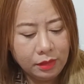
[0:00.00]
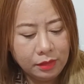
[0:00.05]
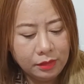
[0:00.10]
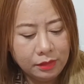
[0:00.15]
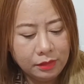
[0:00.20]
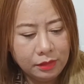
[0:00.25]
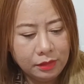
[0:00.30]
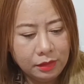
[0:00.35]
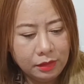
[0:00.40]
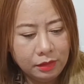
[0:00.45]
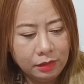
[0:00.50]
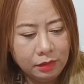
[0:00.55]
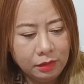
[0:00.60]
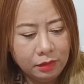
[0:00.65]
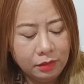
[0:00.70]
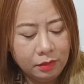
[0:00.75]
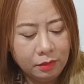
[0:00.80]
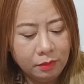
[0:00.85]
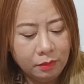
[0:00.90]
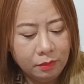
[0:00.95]
That's the...
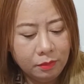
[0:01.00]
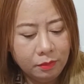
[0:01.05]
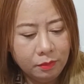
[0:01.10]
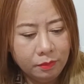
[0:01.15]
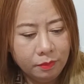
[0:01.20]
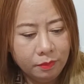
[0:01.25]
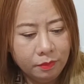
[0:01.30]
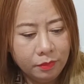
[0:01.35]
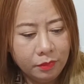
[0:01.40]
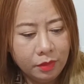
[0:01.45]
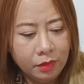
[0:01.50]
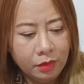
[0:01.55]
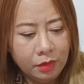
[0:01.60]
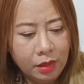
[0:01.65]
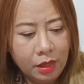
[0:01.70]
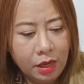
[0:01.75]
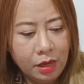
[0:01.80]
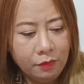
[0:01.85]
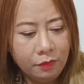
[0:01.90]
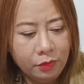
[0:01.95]

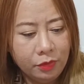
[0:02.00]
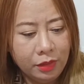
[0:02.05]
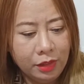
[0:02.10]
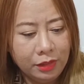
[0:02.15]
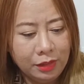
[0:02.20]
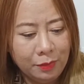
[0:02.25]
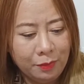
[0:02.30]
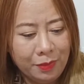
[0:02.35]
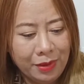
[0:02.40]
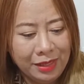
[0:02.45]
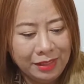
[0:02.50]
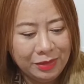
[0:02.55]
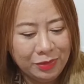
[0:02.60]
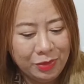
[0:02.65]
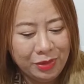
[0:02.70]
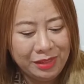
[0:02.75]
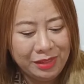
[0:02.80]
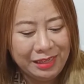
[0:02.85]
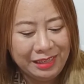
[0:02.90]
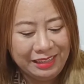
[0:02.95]
I forget the
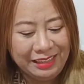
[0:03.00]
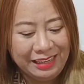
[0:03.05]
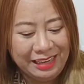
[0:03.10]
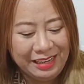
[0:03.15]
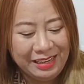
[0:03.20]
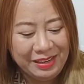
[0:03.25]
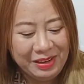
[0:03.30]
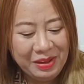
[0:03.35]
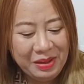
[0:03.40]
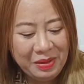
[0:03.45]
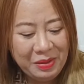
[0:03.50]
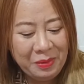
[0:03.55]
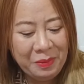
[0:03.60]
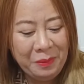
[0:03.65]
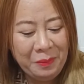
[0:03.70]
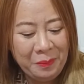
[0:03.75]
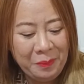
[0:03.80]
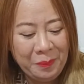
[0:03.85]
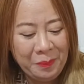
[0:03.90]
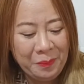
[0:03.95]
password
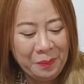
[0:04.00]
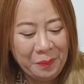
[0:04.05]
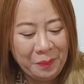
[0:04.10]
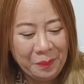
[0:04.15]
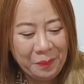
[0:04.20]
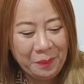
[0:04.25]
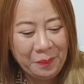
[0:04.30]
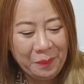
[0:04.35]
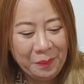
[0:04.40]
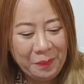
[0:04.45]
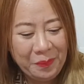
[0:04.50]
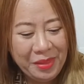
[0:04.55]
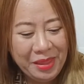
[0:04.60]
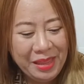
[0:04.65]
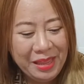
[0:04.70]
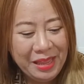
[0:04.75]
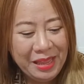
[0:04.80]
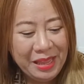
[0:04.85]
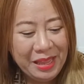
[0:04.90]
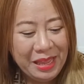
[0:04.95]
again.
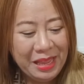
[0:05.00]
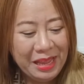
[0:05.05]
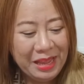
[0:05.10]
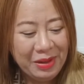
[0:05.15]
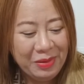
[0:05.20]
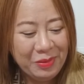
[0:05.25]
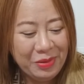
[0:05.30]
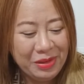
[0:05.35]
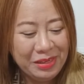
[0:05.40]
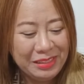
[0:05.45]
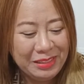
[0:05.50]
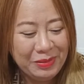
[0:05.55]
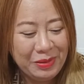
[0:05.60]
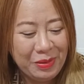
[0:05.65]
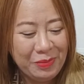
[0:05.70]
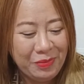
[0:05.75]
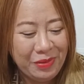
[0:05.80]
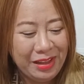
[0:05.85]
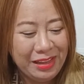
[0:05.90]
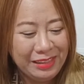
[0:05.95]
What's
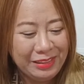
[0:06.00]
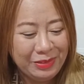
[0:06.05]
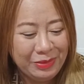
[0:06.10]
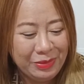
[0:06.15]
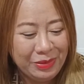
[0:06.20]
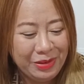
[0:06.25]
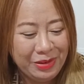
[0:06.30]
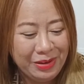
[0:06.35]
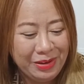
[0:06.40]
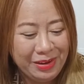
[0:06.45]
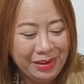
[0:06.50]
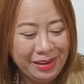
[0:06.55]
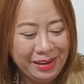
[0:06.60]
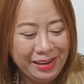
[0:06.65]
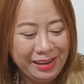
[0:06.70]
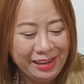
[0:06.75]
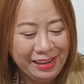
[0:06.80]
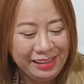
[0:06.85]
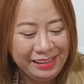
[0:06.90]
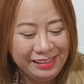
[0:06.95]
your
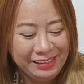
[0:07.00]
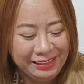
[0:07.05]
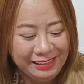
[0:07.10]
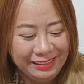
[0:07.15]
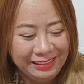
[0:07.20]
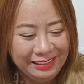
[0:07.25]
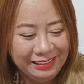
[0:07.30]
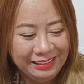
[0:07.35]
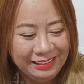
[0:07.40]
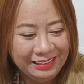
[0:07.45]
password?